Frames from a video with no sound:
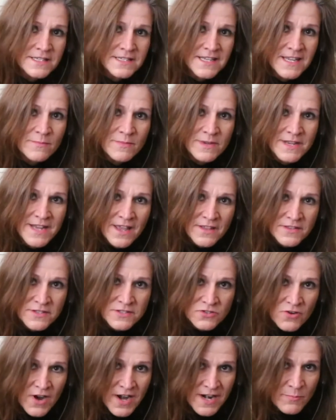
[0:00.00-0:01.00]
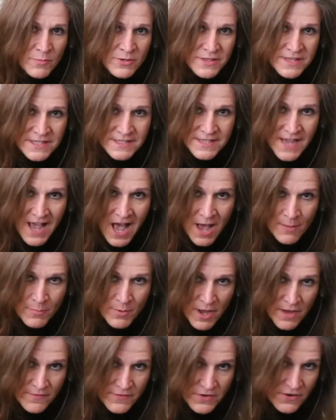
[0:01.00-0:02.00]
deep. Now try to put the top
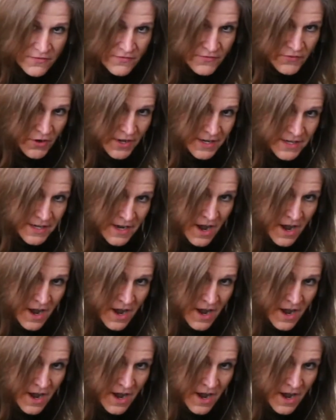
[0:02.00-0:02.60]
of your foot